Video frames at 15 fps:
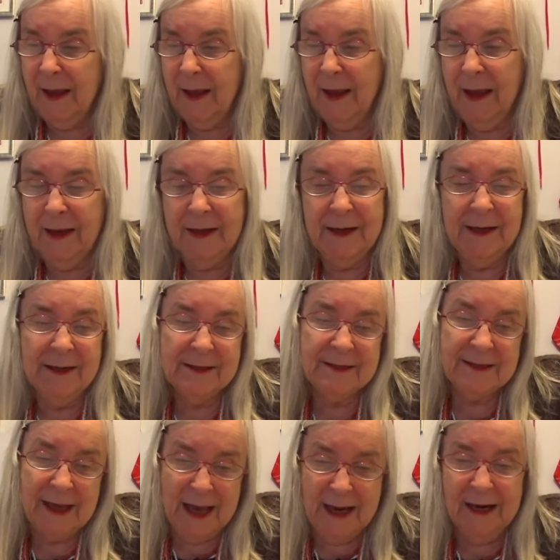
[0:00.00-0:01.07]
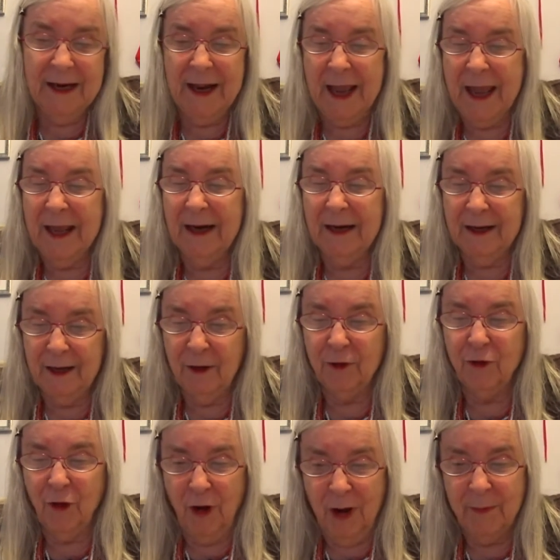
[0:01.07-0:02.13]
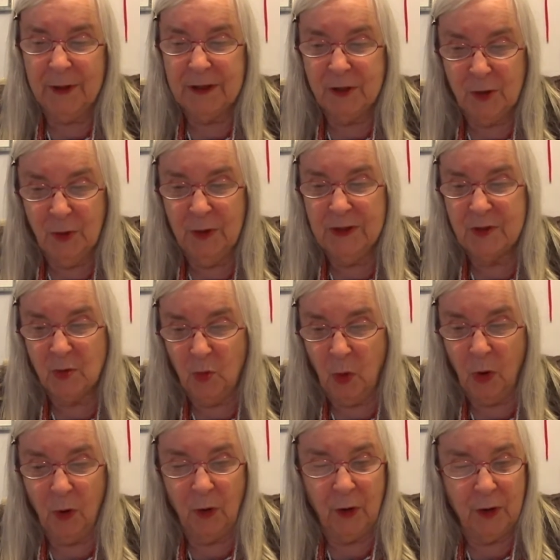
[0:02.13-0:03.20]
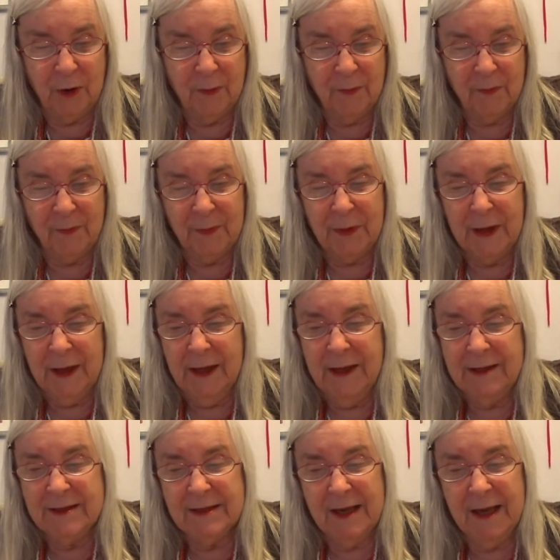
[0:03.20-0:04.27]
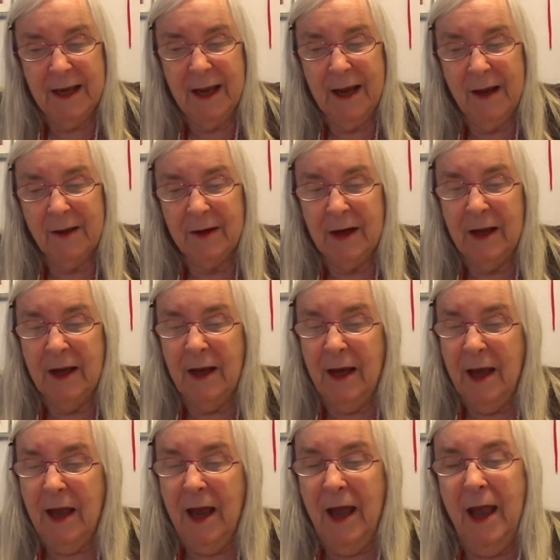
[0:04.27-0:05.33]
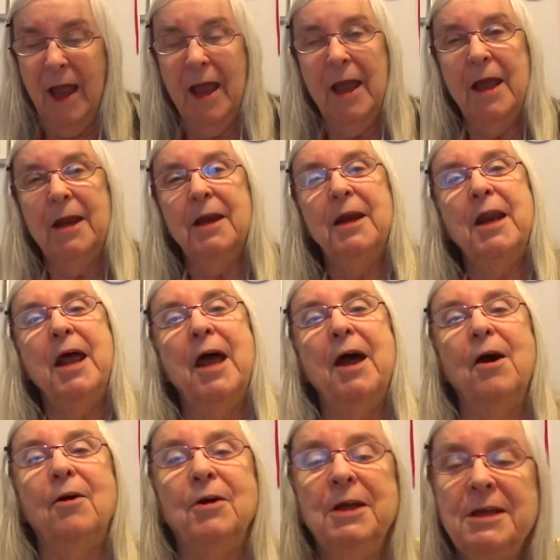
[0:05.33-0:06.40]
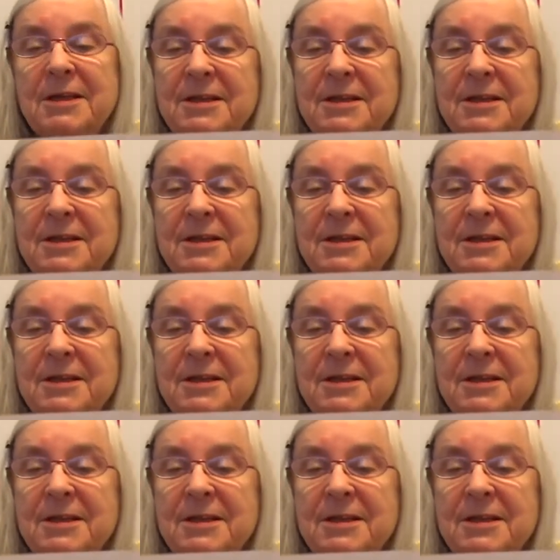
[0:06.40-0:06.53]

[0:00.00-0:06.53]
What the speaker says: and he decided to add a little drama to his work. He sang out, "And now he